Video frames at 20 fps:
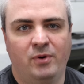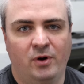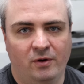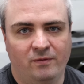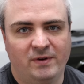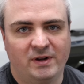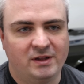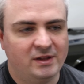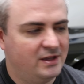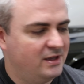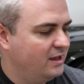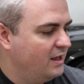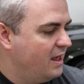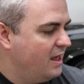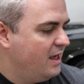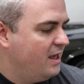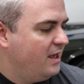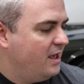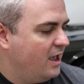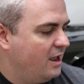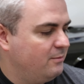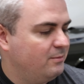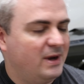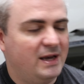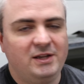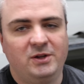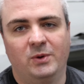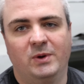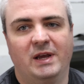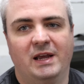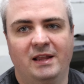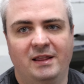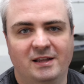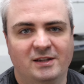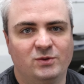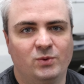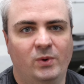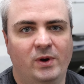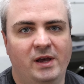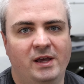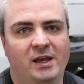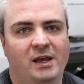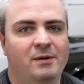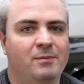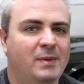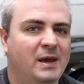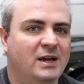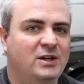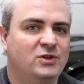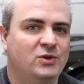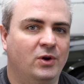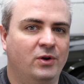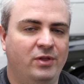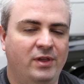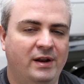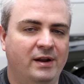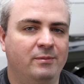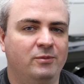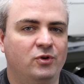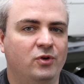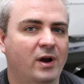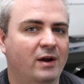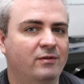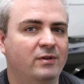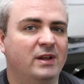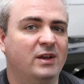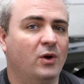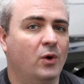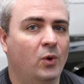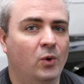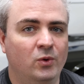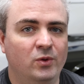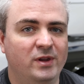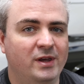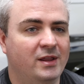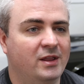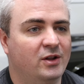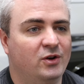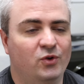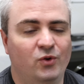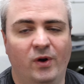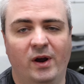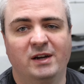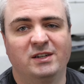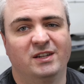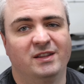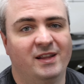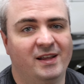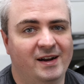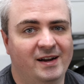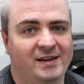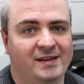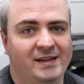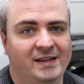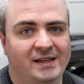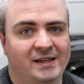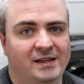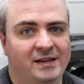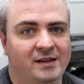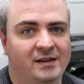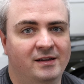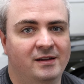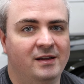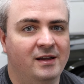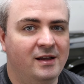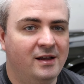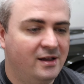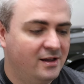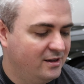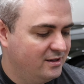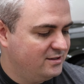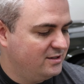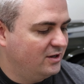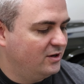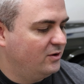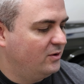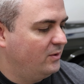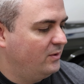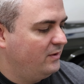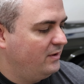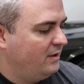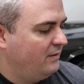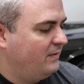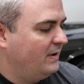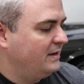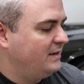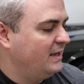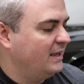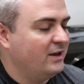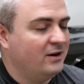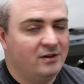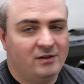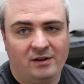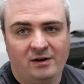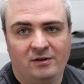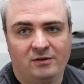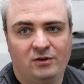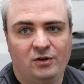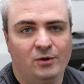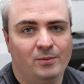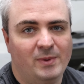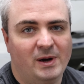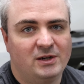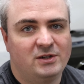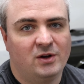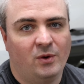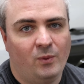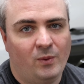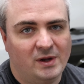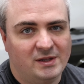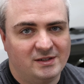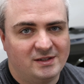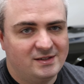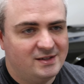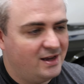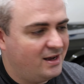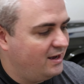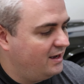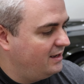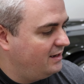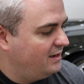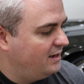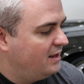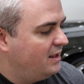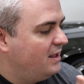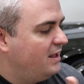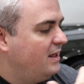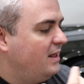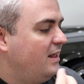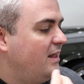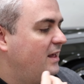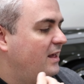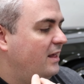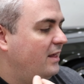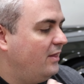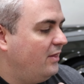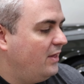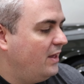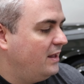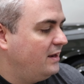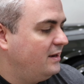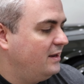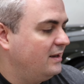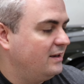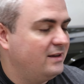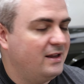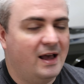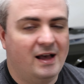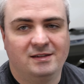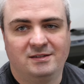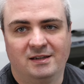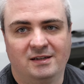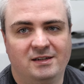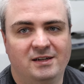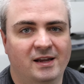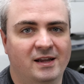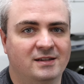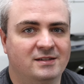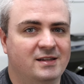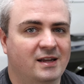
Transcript: perfectly. And by doing it this way, it makes sure that I'm traveling only in the direction that I need. So if I take it a little too much on one side, then it has a chance